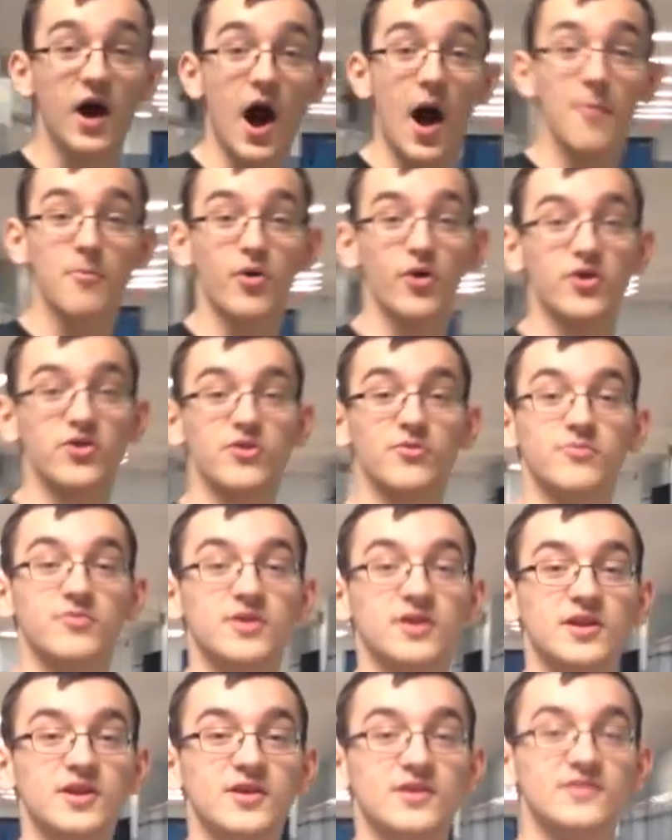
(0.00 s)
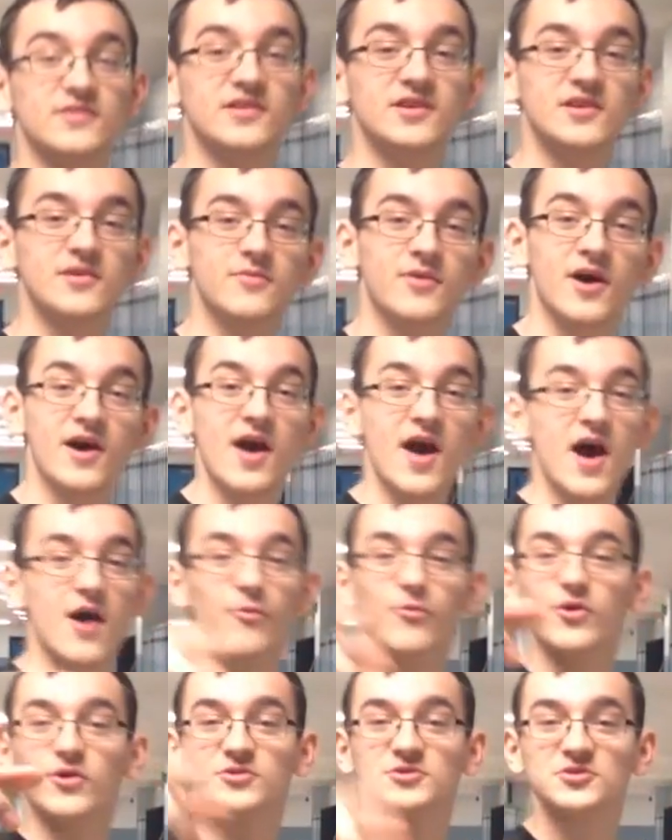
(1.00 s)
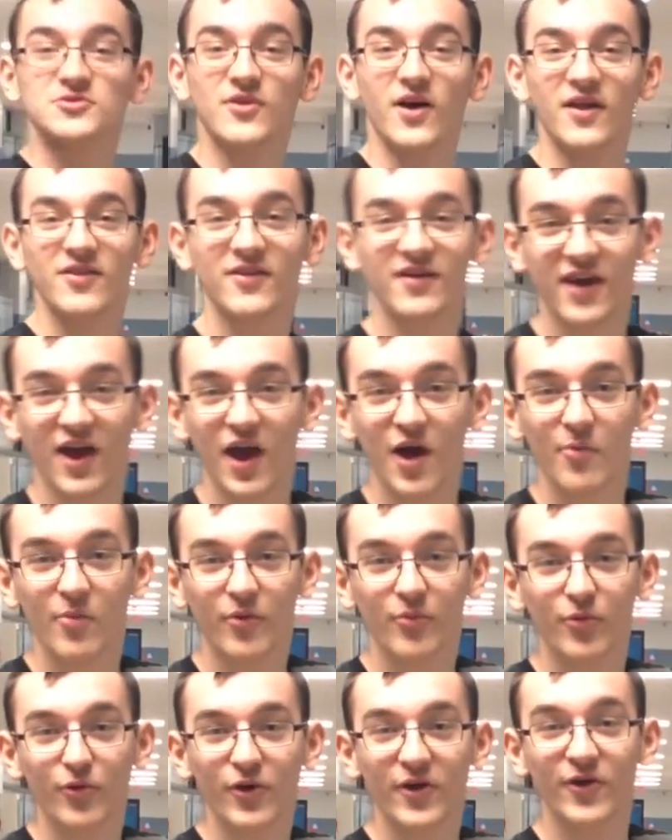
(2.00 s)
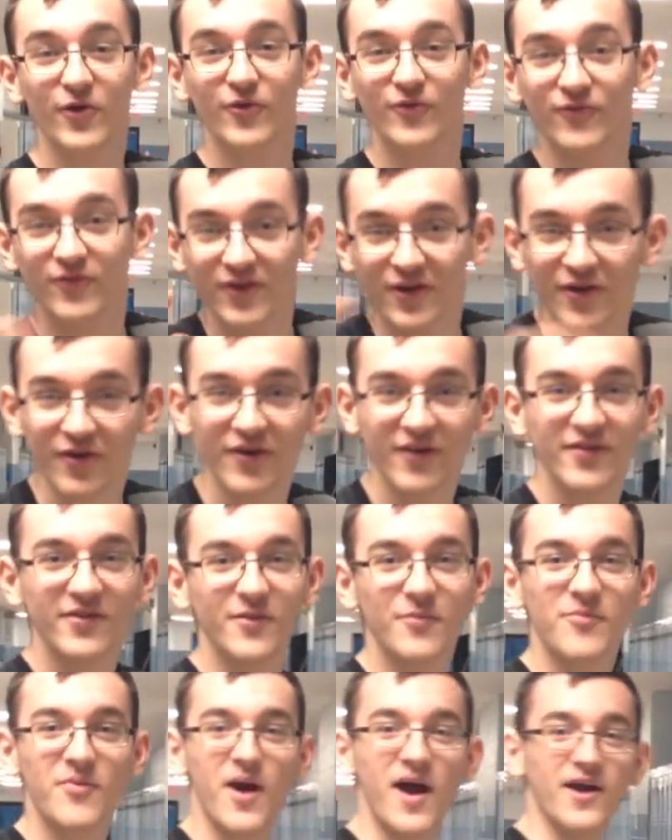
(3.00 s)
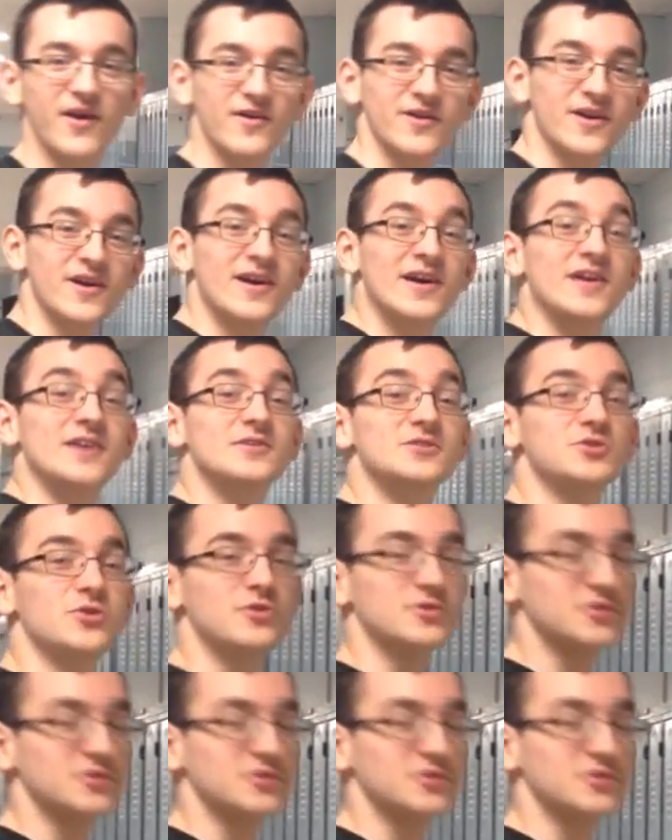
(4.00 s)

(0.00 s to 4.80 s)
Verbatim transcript: I'm part of the media team, and we also got the camera boy Gurvir in the back. He's